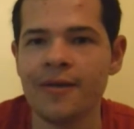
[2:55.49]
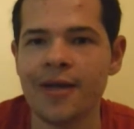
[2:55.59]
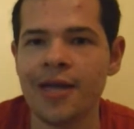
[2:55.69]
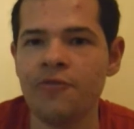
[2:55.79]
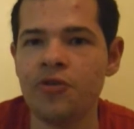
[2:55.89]

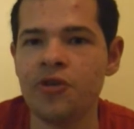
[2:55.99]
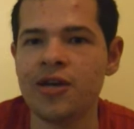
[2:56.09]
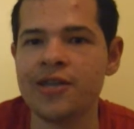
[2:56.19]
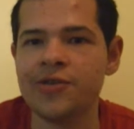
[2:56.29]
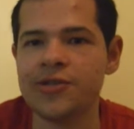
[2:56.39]
If you look
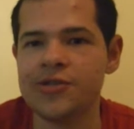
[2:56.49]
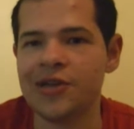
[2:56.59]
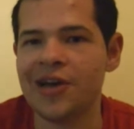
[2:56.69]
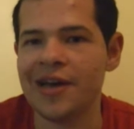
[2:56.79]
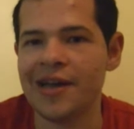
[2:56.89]
at their
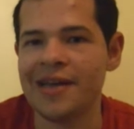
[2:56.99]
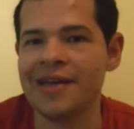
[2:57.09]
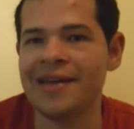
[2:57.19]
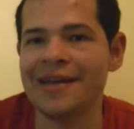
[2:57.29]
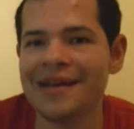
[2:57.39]

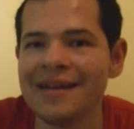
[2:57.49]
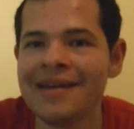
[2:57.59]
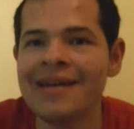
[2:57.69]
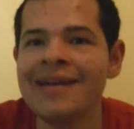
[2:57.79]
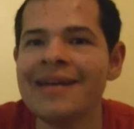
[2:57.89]
design,
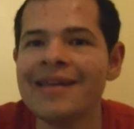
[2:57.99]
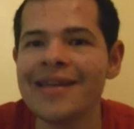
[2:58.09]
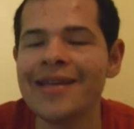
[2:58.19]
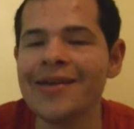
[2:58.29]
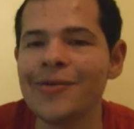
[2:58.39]

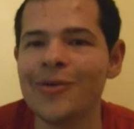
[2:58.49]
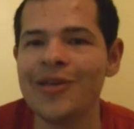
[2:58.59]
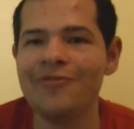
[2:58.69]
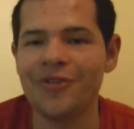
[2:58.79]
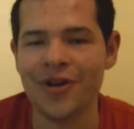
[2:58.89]
they look
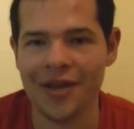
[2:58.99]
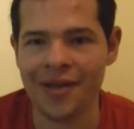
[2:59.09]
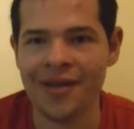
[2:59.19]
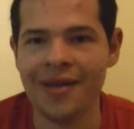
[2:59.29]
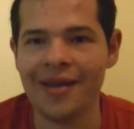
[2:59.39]
really funny.
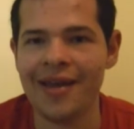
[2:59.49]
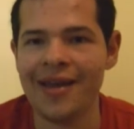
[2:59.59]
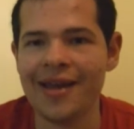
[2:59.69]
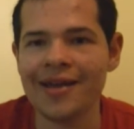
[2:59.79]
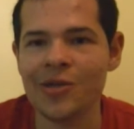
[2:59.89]
And
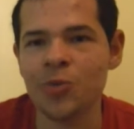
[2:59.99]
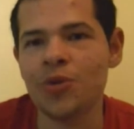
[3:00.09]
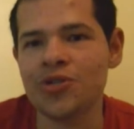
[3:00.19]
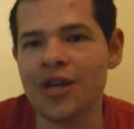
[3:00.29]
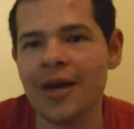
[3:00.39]
yeah, they're
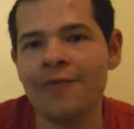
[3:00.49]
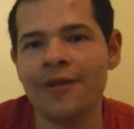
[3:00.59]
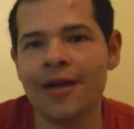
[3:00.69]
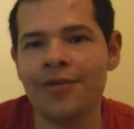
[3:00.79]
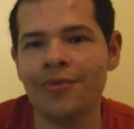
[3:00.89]
supposed to have,
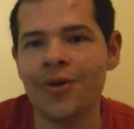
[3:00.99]
real